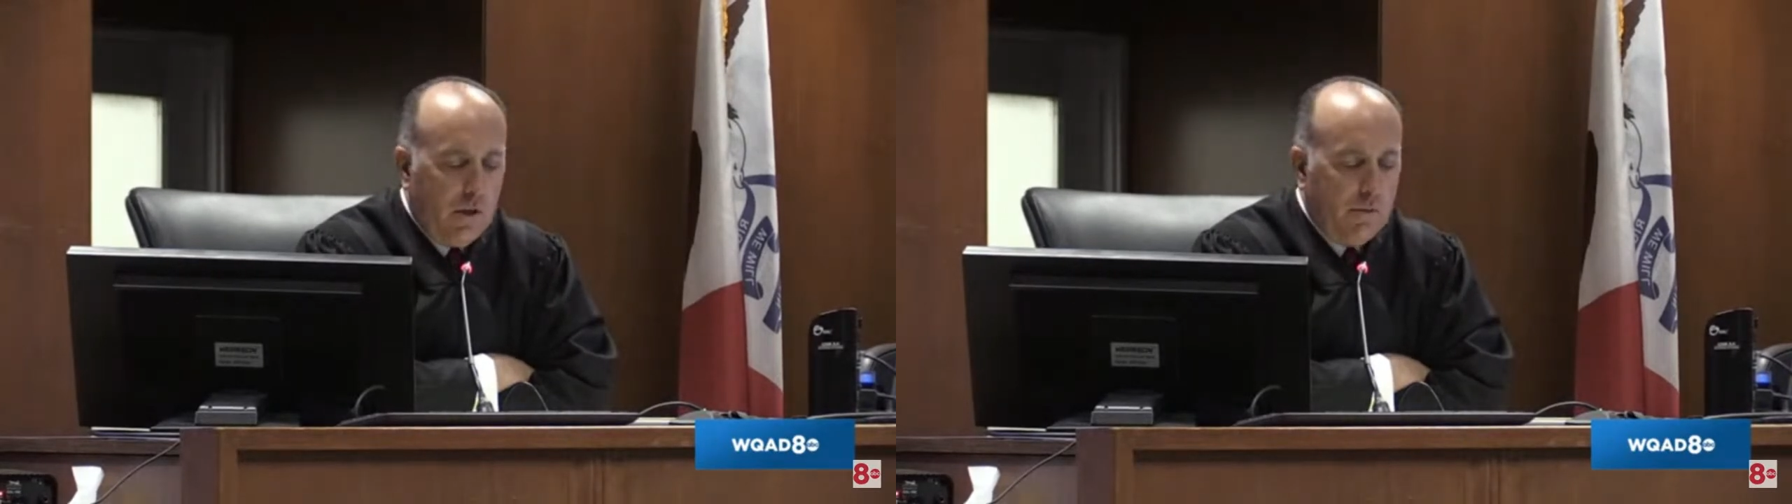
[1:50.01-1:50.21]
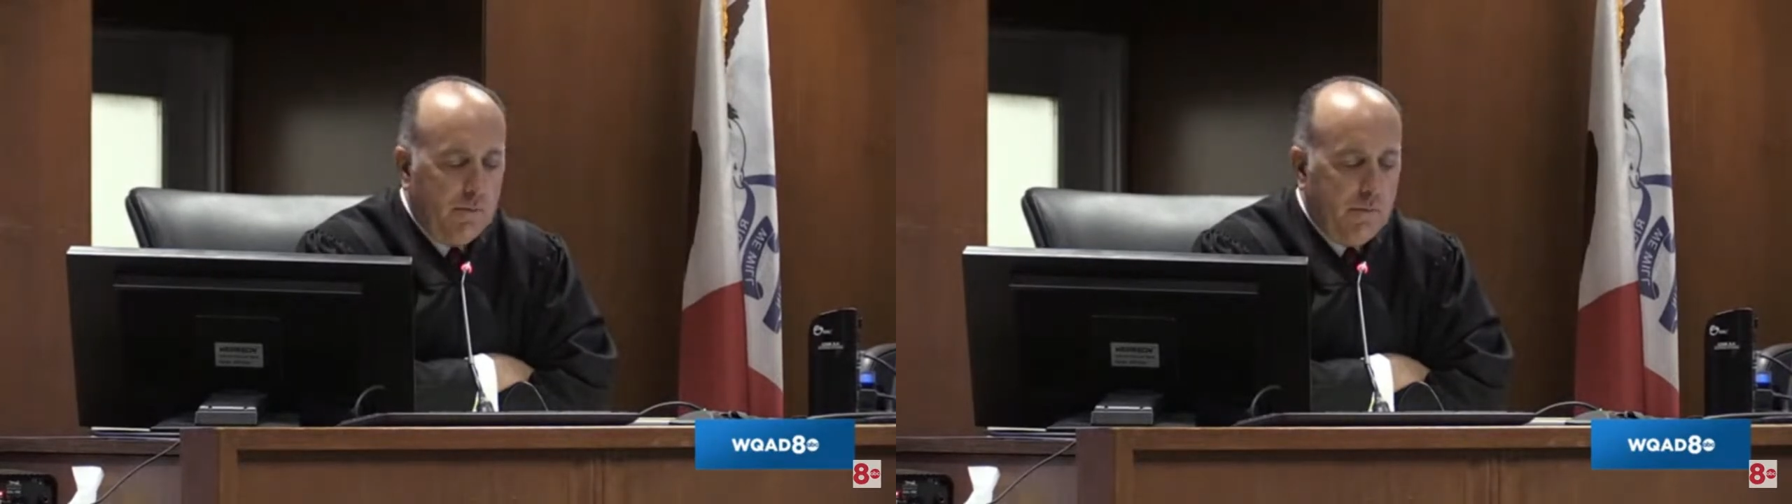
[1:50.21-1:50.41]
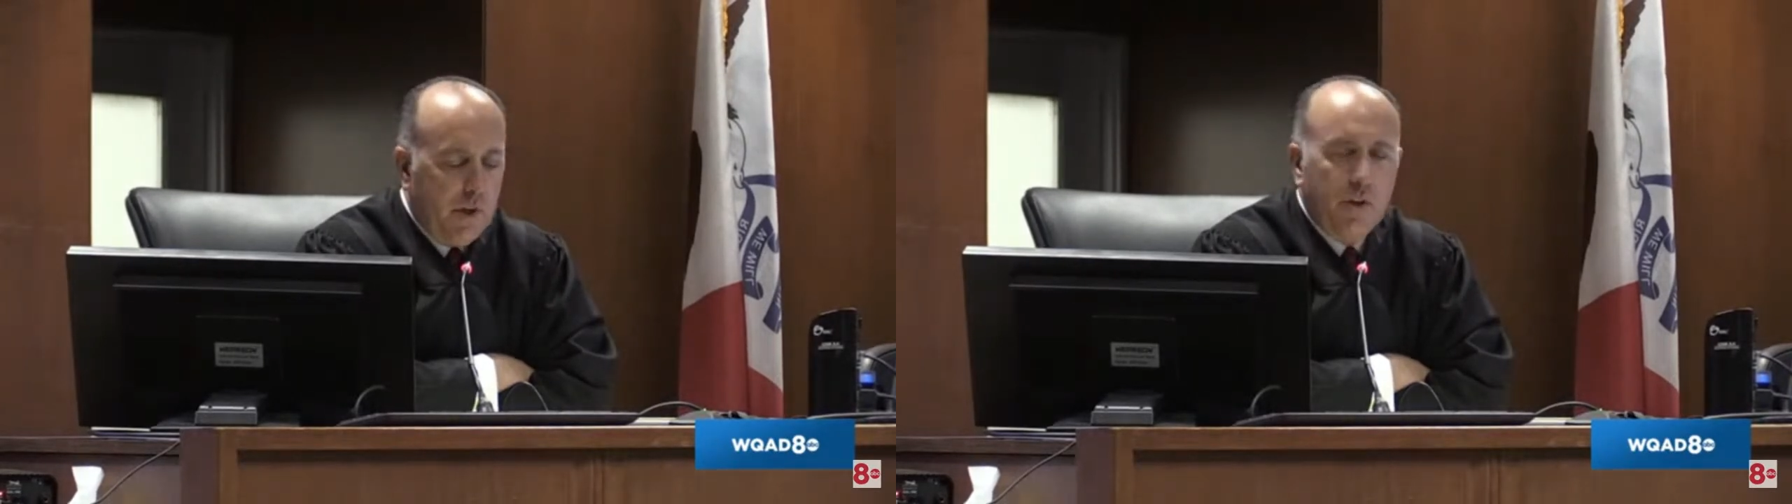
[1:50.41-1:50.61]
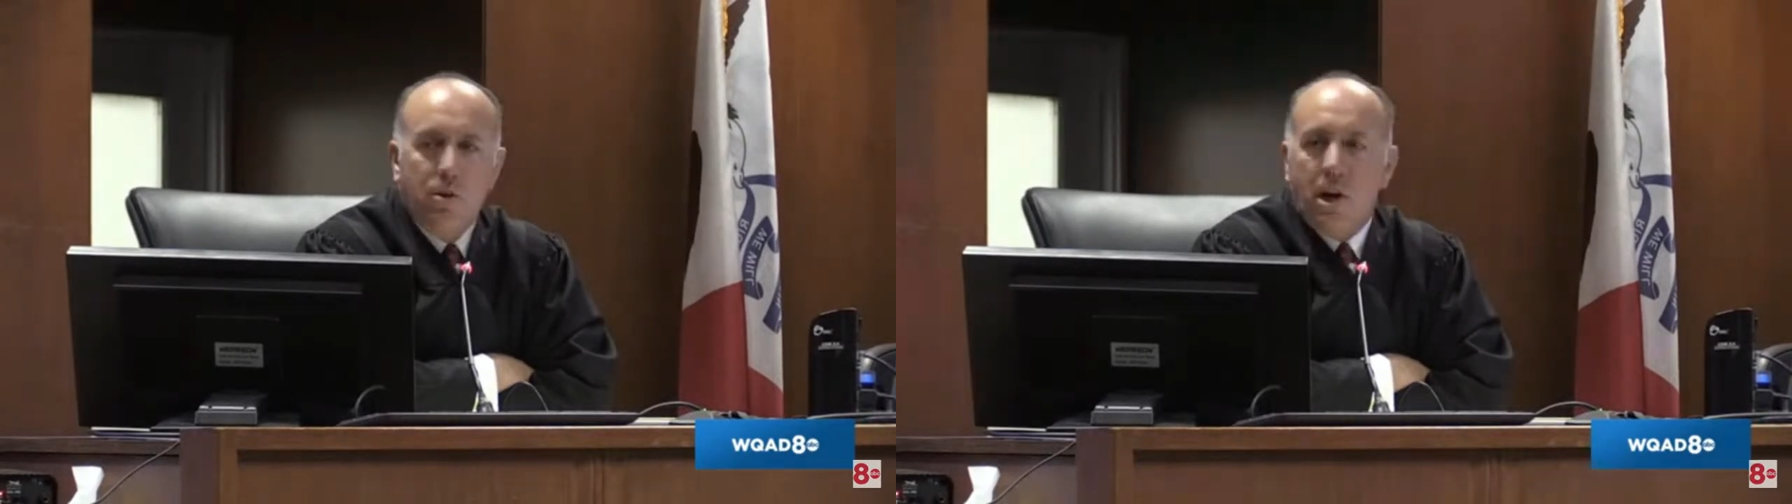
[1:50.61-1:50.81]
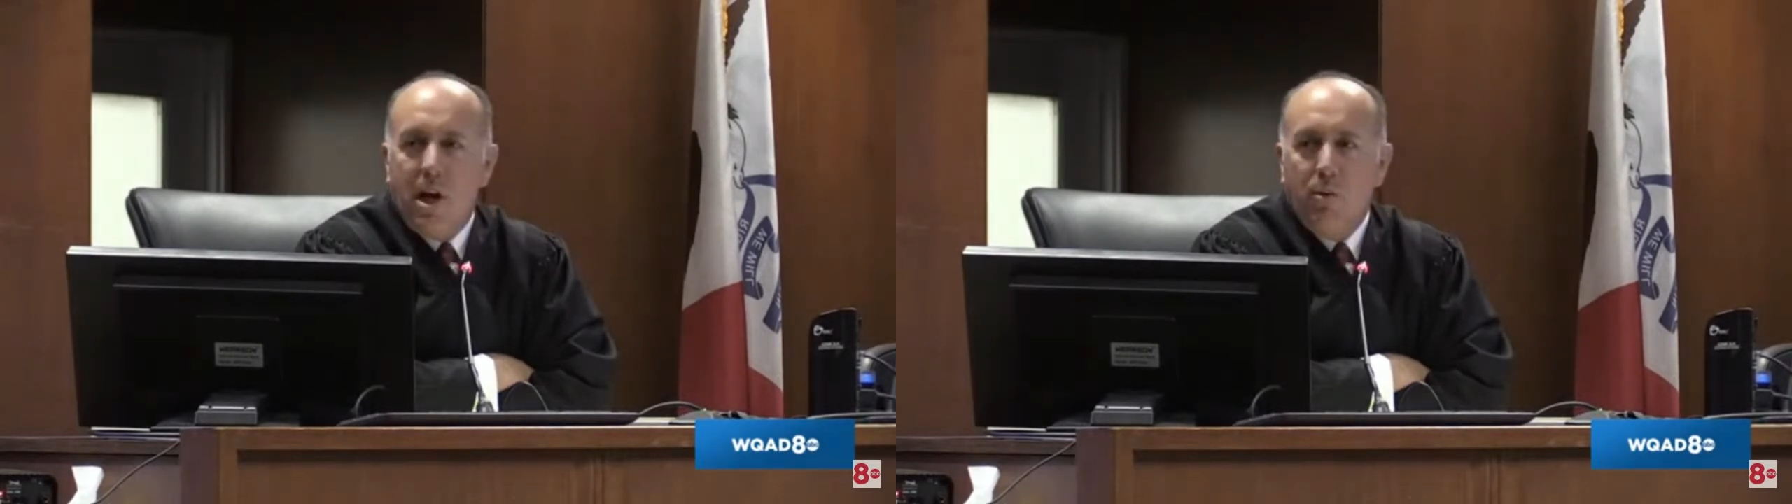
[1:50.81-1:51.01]

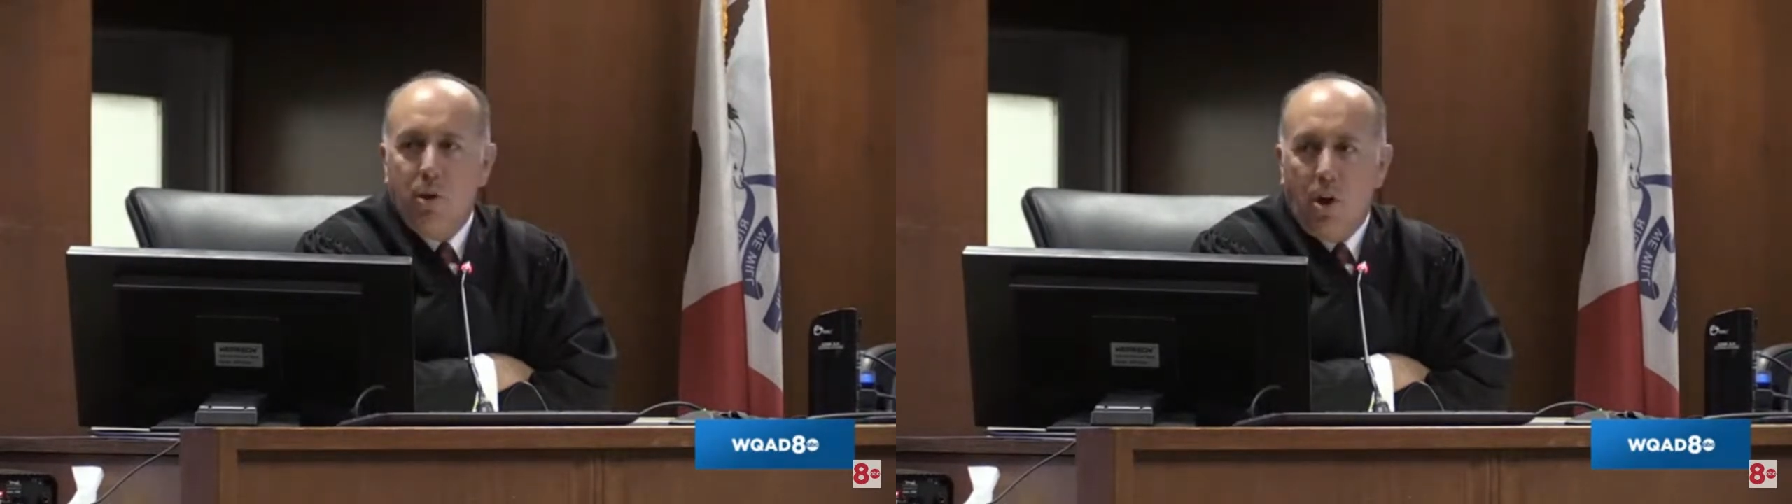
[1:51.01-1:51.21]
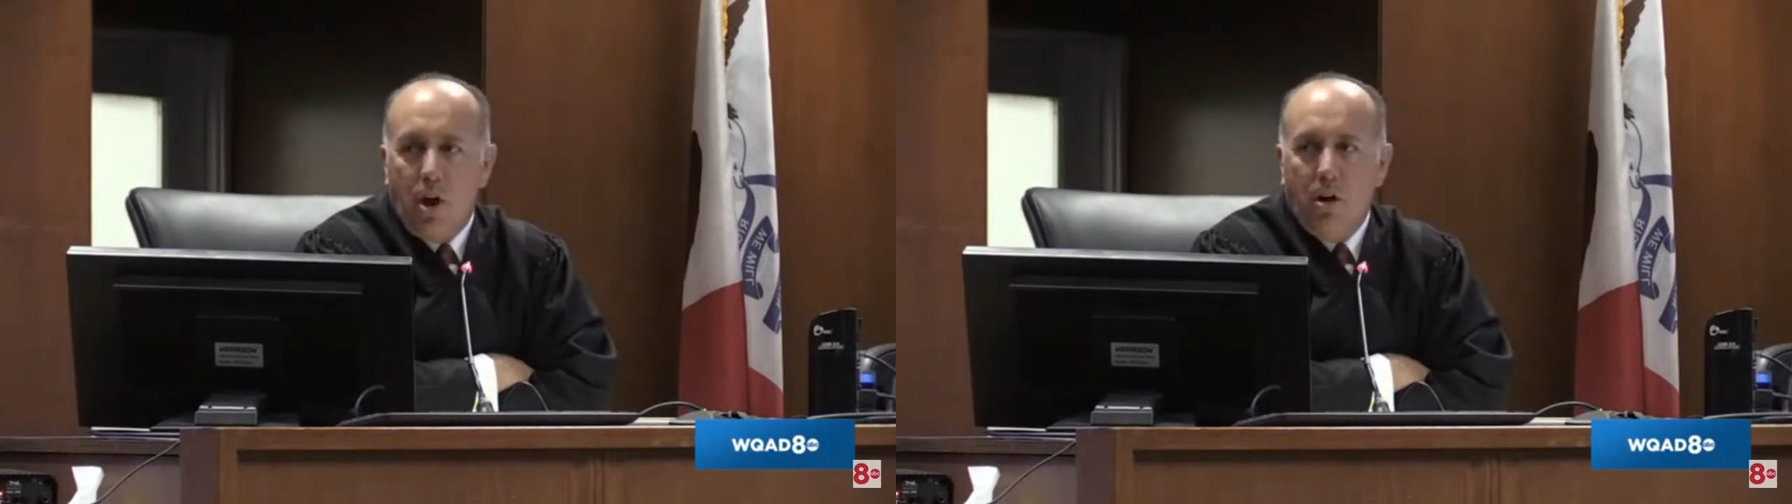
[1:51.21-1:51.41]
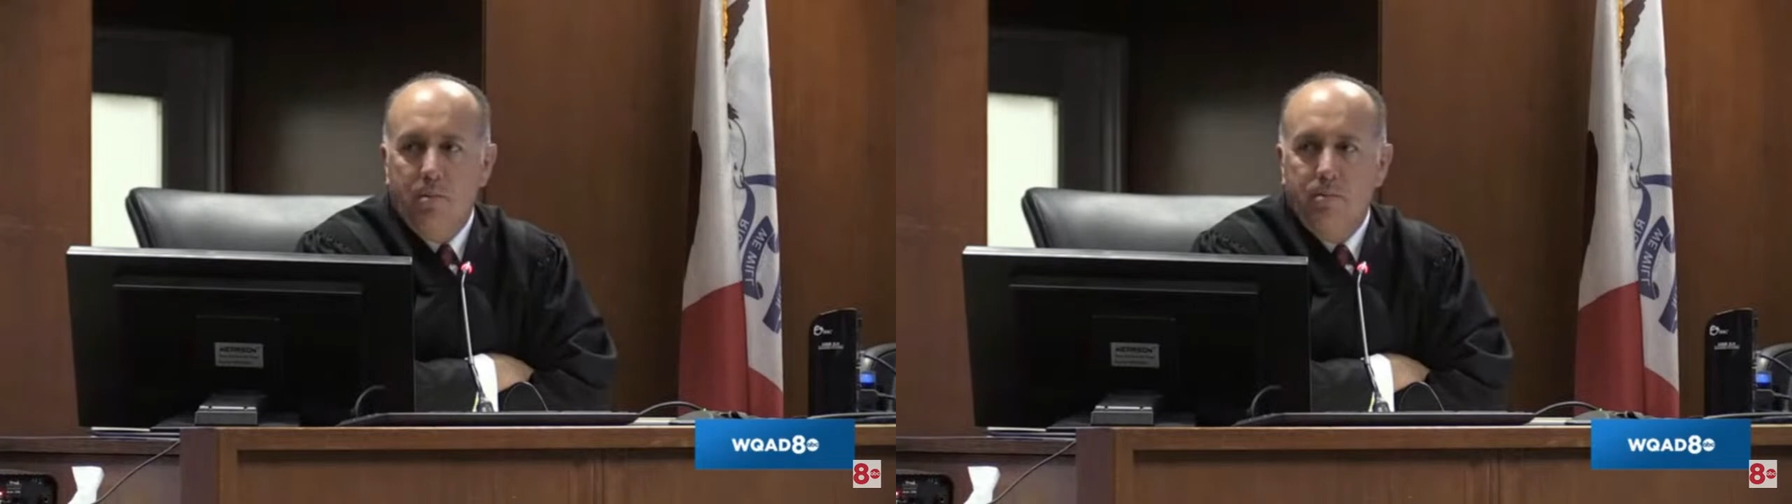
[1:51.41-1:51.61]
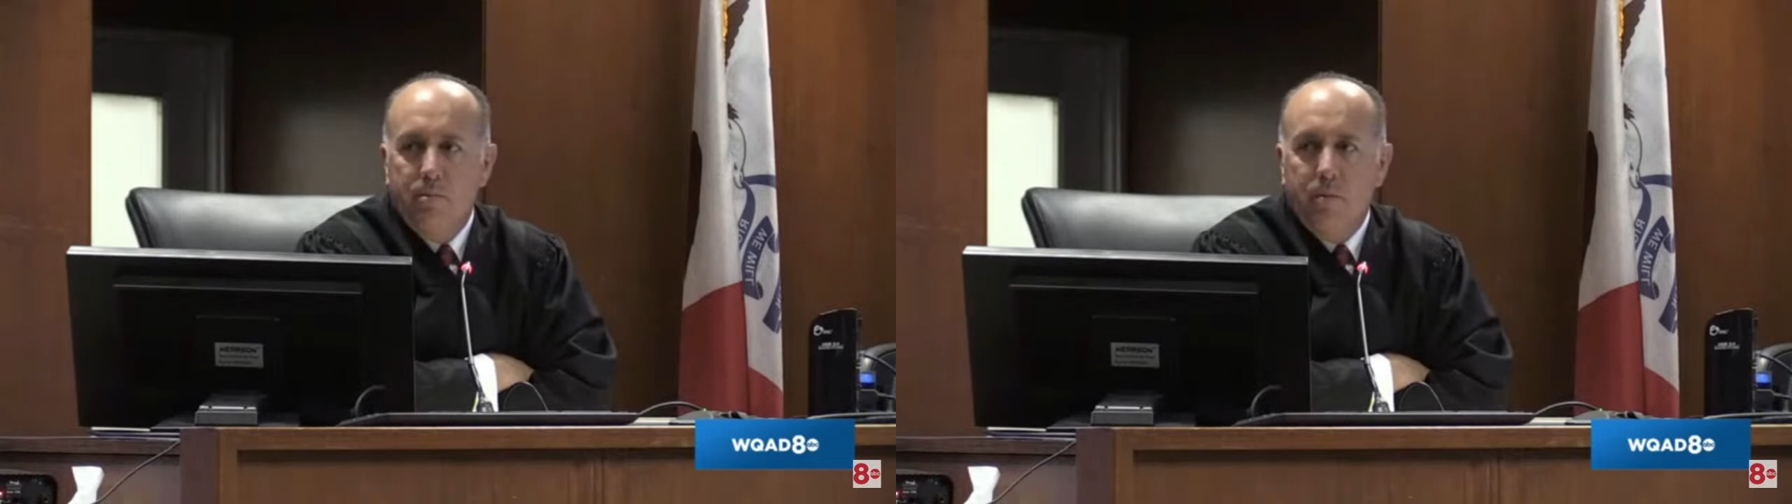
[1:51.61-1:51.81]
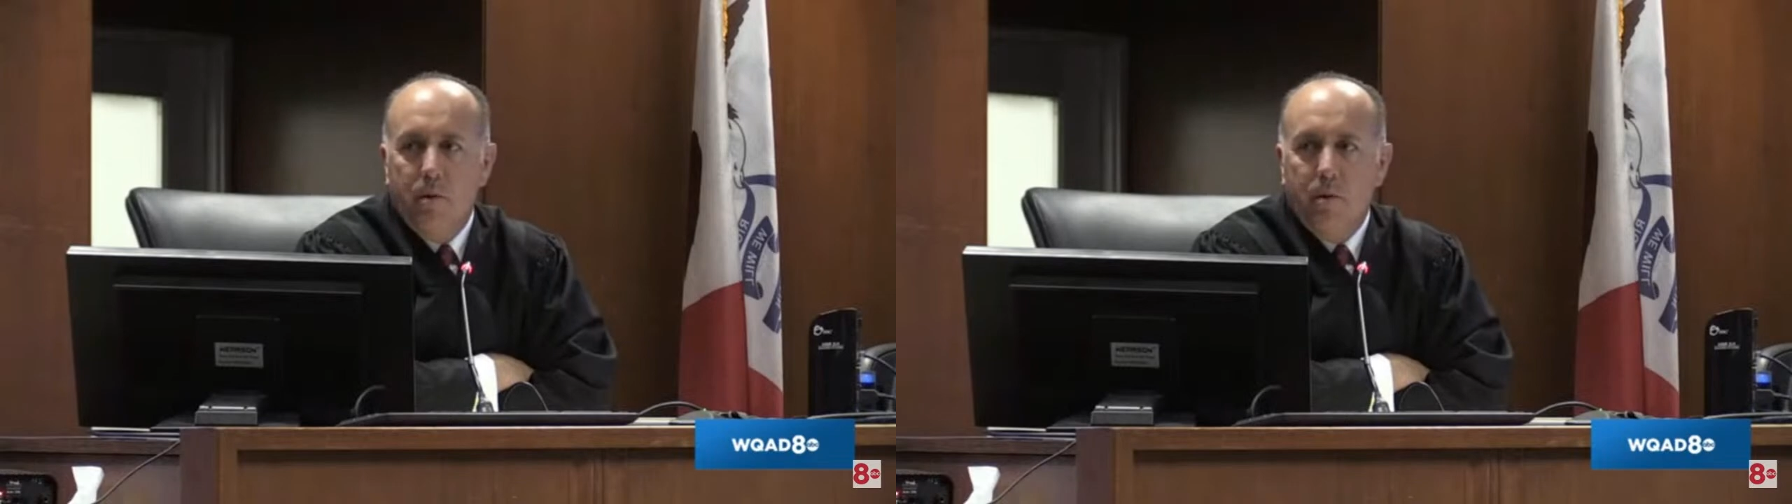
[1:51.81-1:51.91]
Under Iowa law,